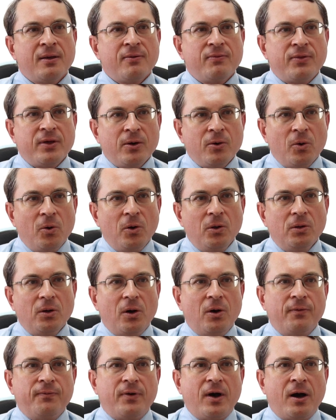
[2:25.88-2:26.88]
The goal
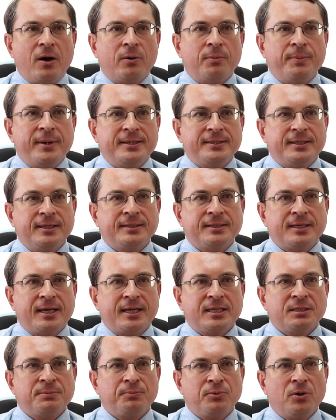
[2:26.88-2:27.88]
of our basic
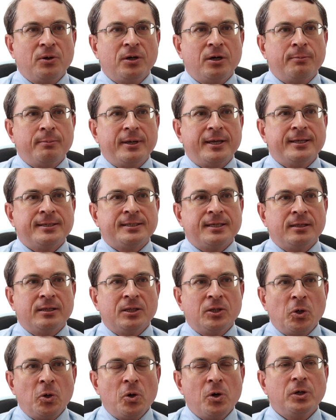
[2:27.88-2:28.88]
science program is a
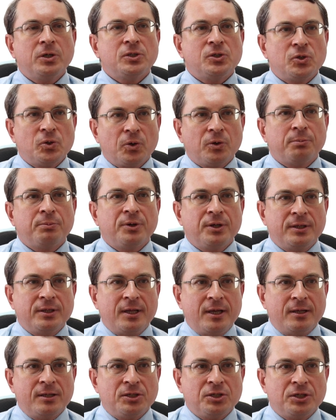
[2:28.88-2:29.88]
long-term
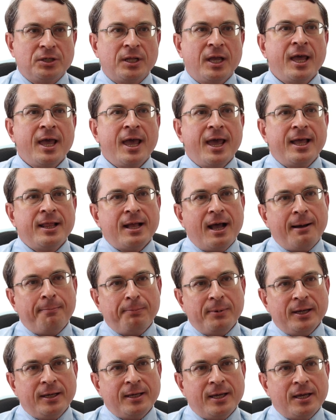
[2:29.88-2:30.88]
retention and
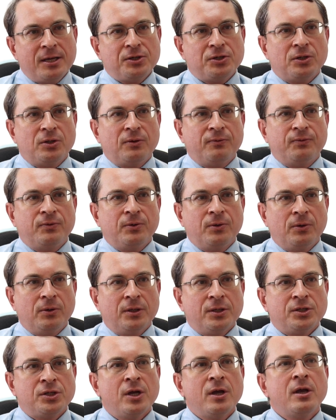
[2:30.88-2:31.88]
application of
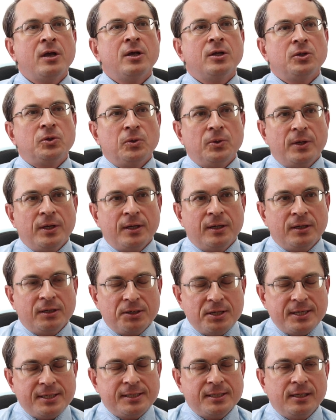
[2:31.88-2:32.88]
knowledge to
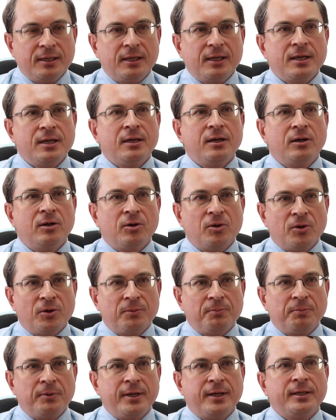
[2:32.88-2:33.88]
increasingly
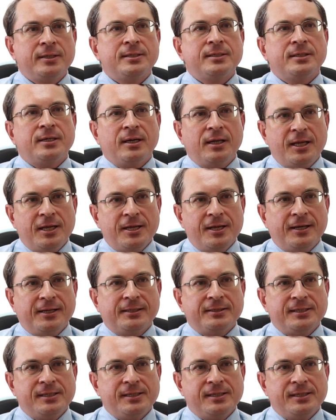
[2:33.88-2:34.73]
complex clinical